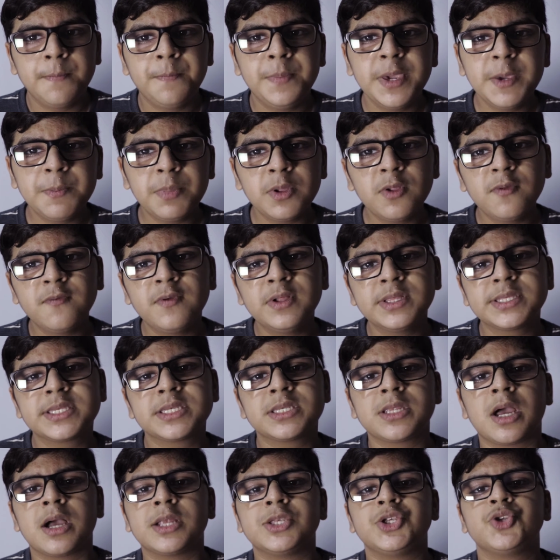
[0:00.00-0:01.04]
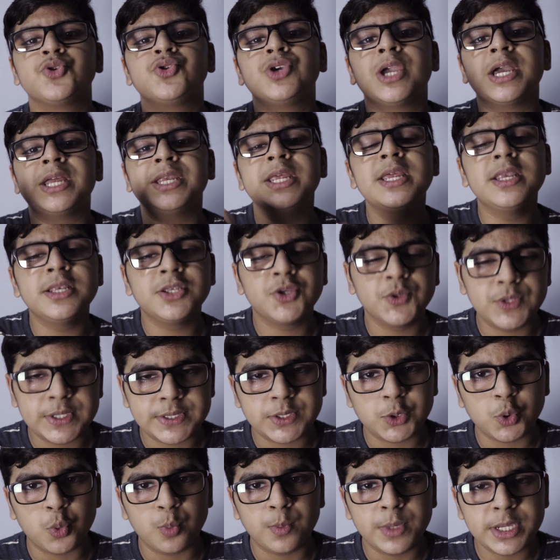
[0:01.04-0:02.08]
people will start to get into the
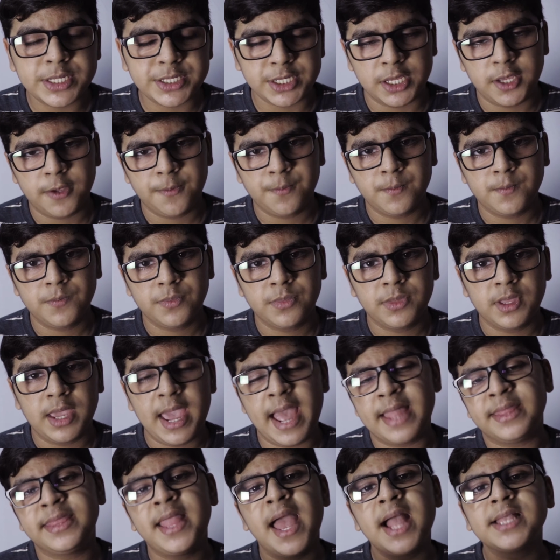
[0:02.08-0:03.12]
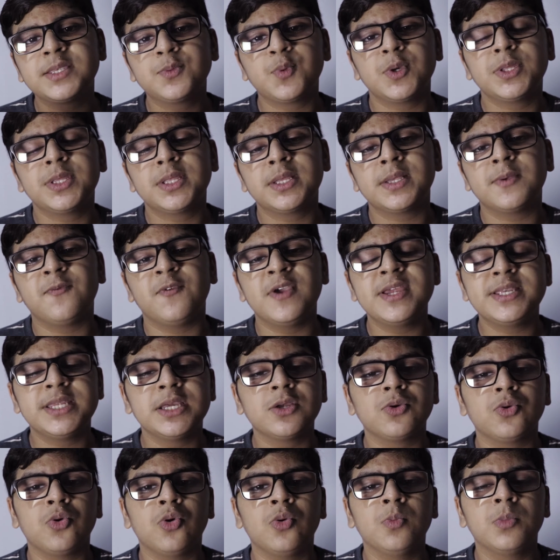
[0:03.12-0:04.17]
Zoom meeting. And that's when the
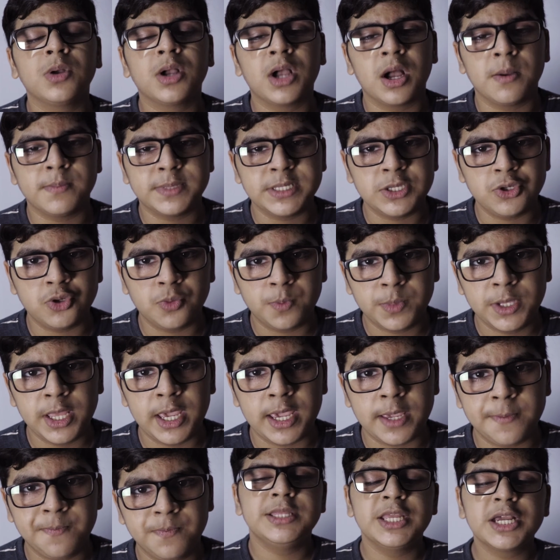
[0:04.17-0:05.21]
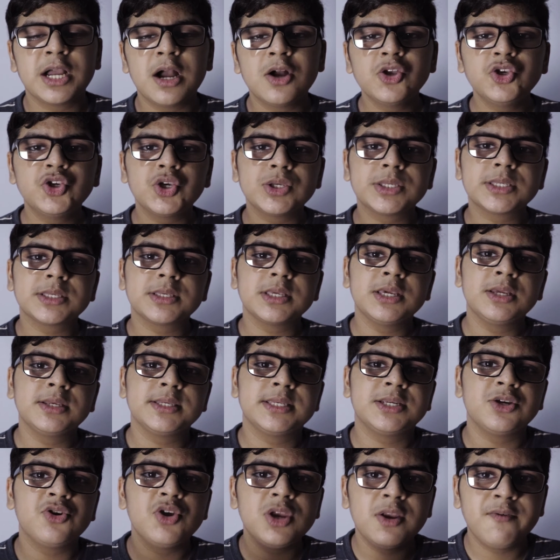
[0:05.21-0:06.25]
waiting room comes into play. They can't just
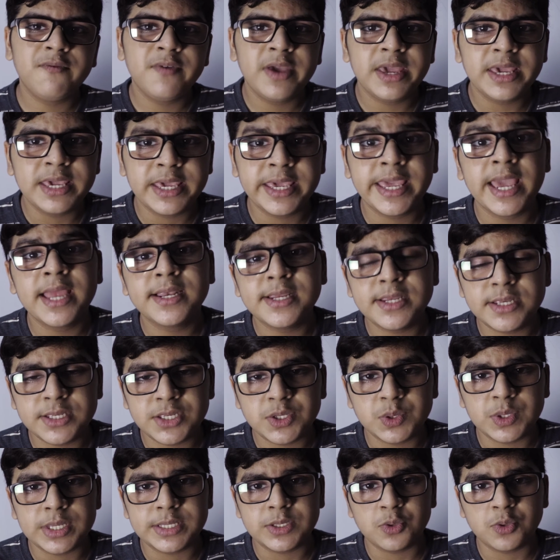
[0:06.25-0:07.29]
straight away get into the